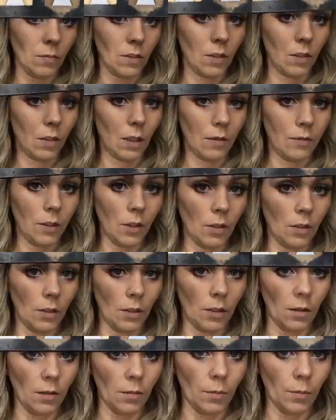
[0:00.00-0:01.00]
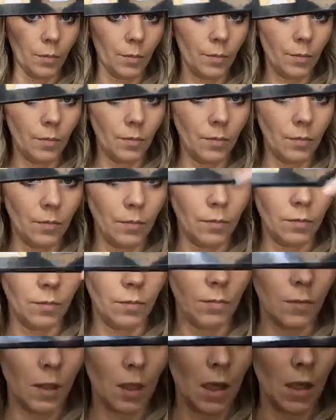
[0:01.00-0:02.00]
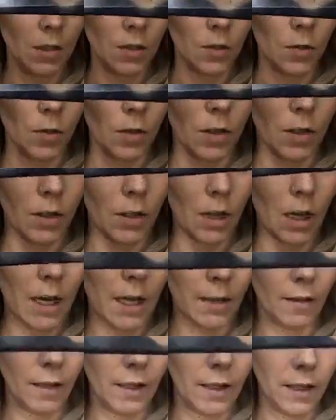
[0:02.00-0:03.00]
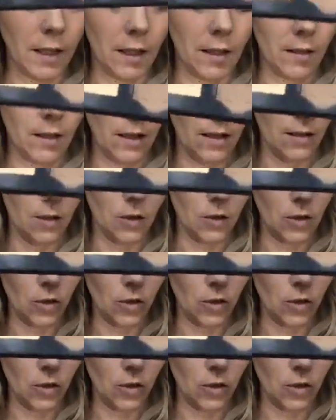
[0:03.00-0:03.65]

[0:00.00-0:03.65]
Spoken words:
So you have your contour, your highlight, and then there's a